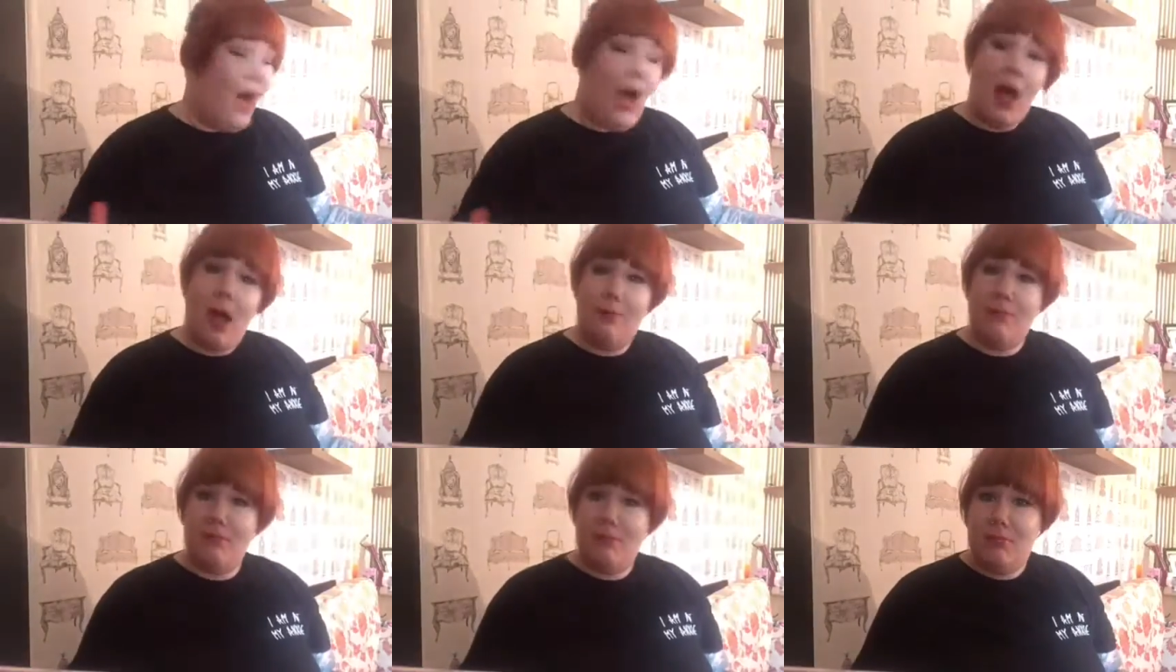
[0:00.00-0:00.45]

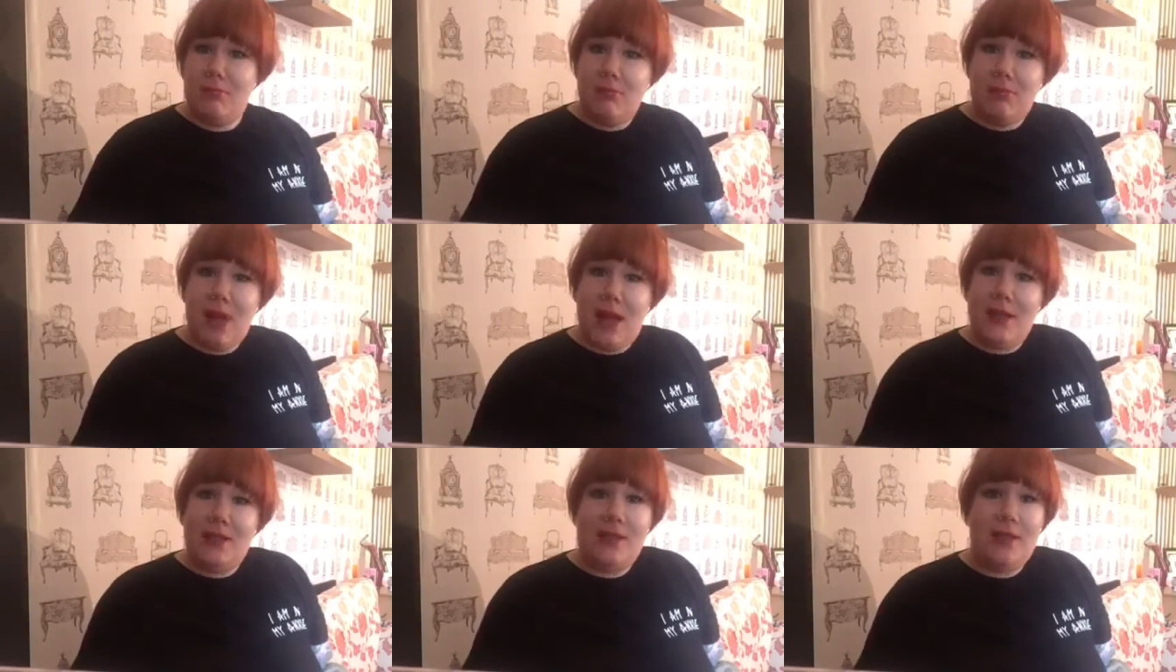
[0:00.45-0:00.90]
Uh,
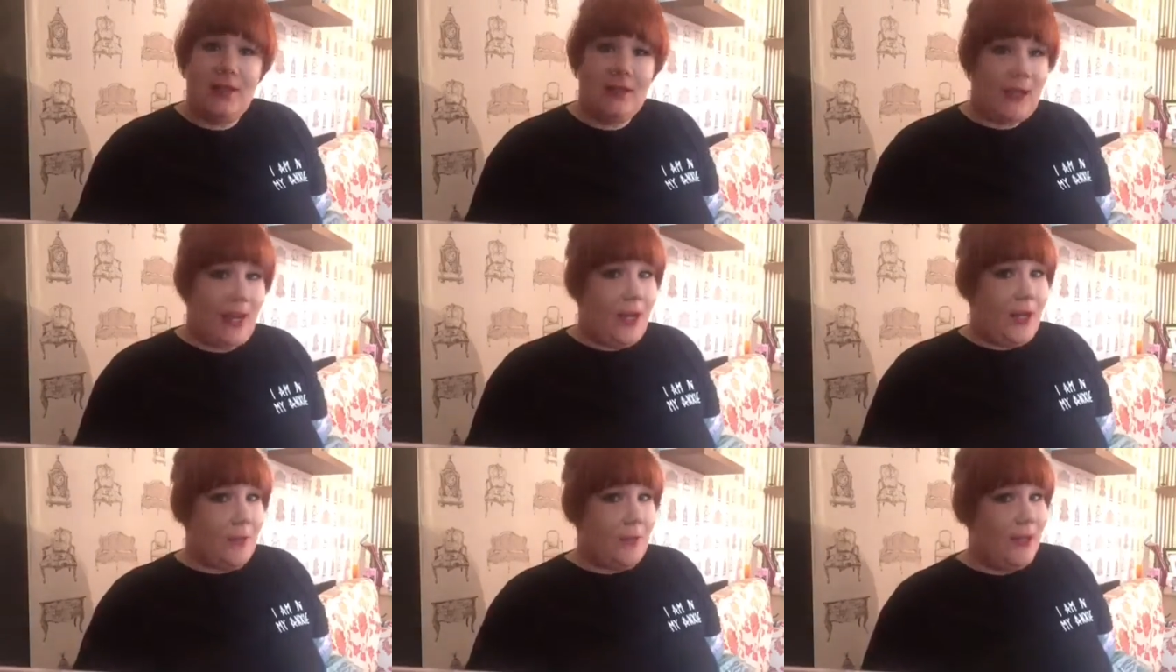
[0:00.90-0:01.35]
my day
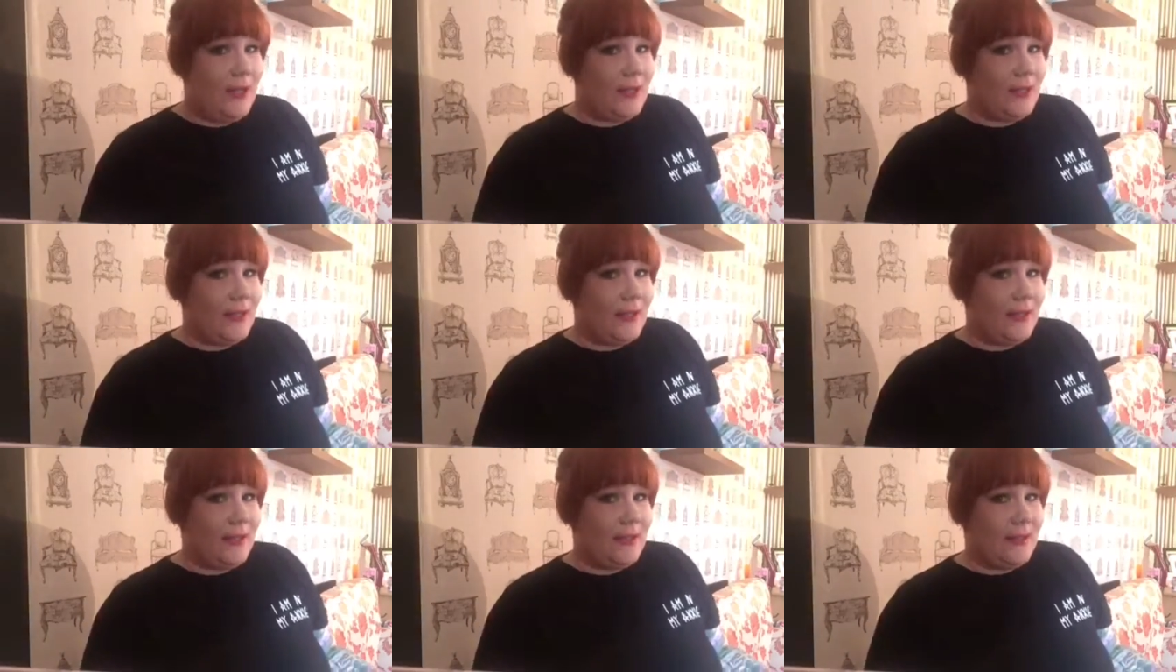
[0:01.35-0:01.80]
is kind of
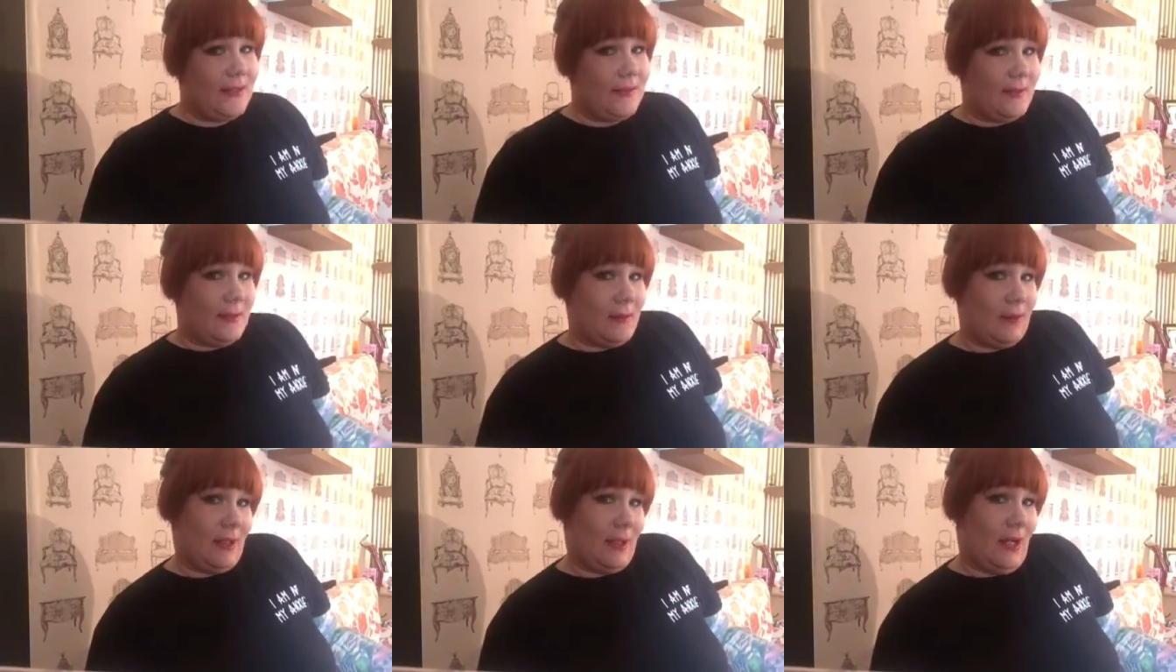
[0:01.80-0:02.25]

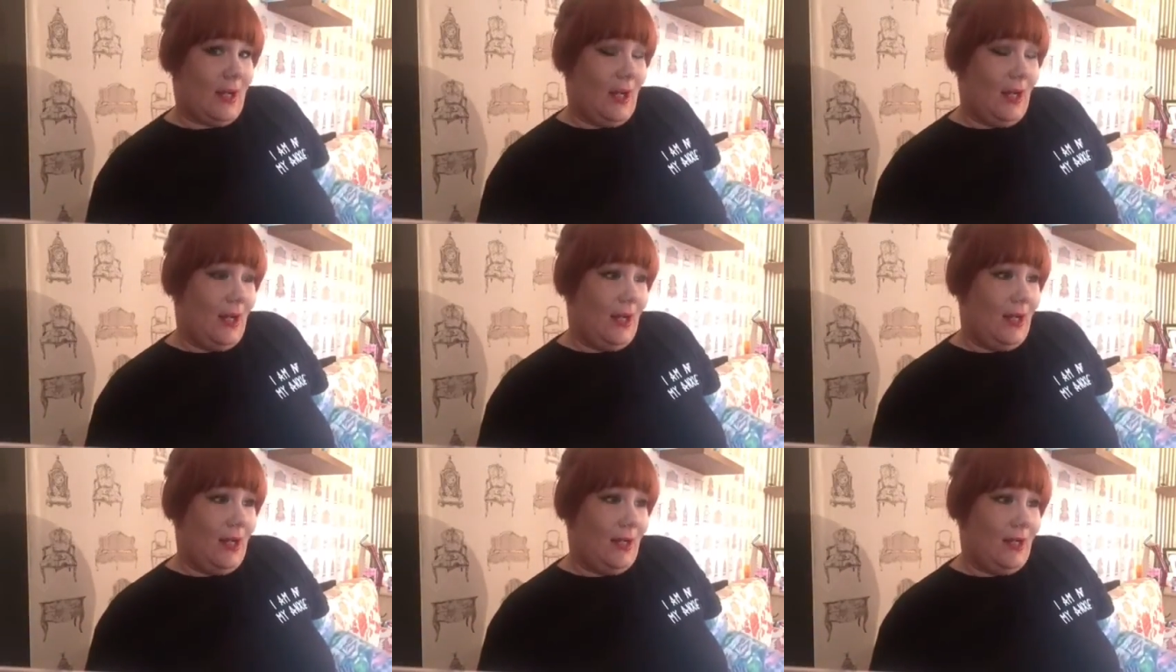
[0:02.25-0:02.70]
mixed.
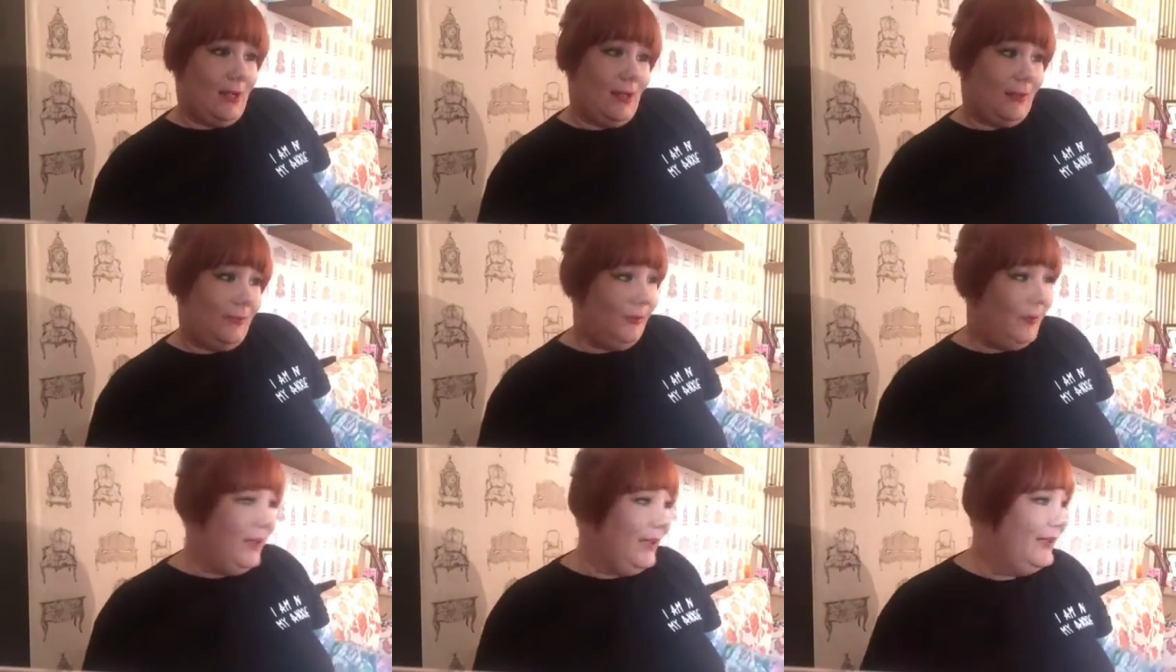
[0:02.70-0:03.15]

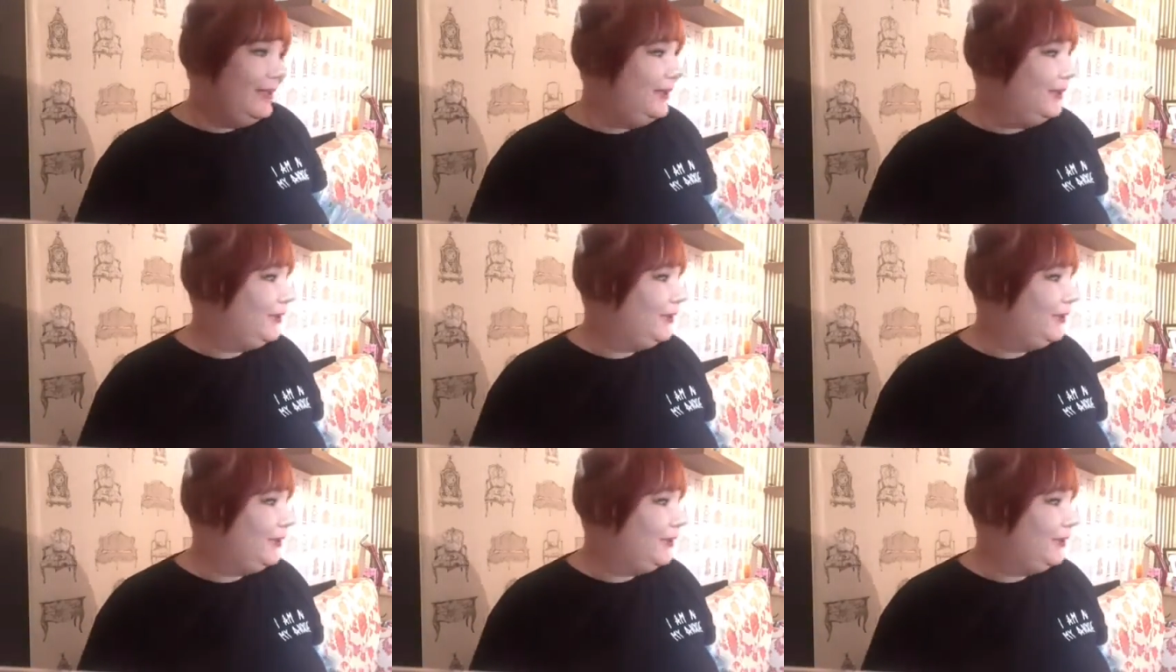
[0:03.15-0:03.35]
Um...